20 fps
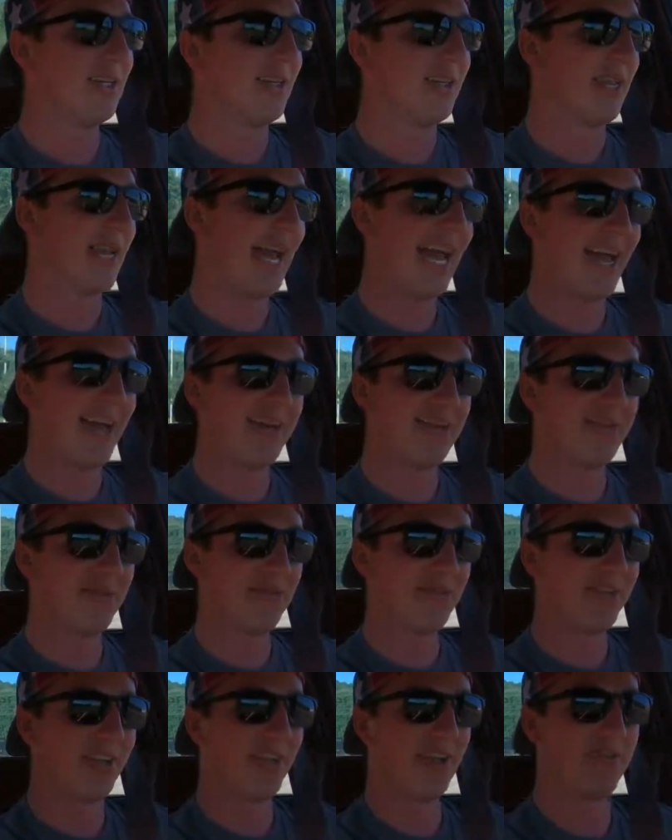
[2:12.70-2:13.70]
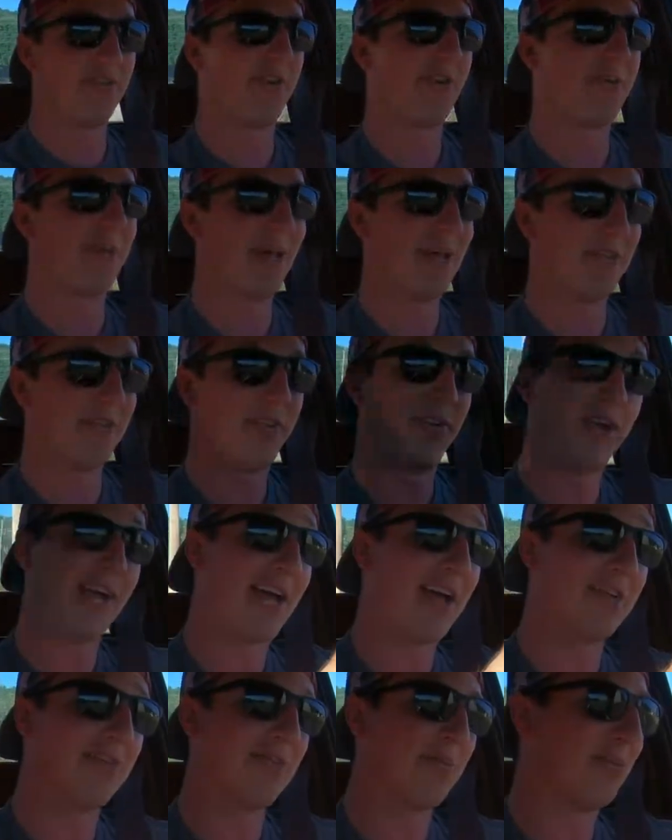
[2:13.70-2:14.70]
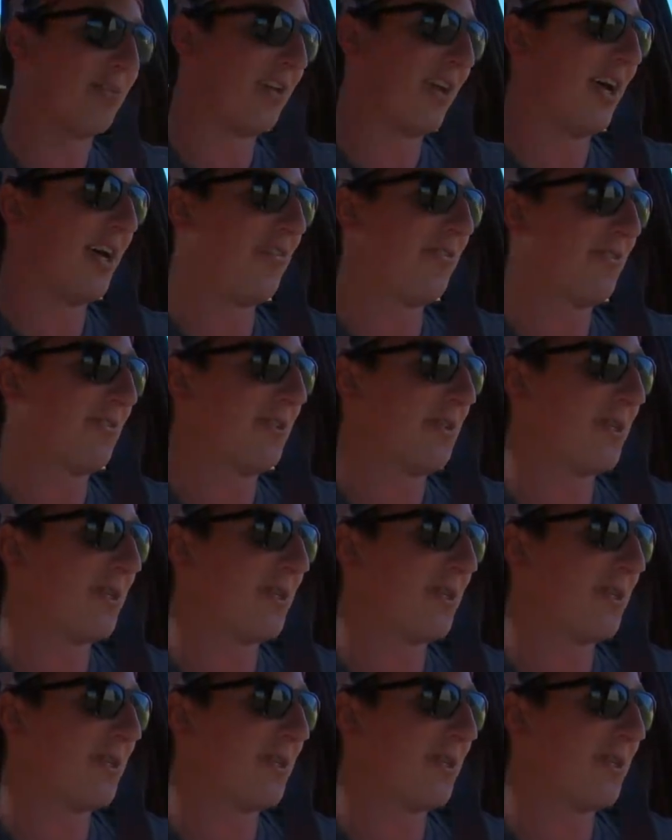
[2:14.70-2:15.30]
They added some stuff, took, took out some stuff.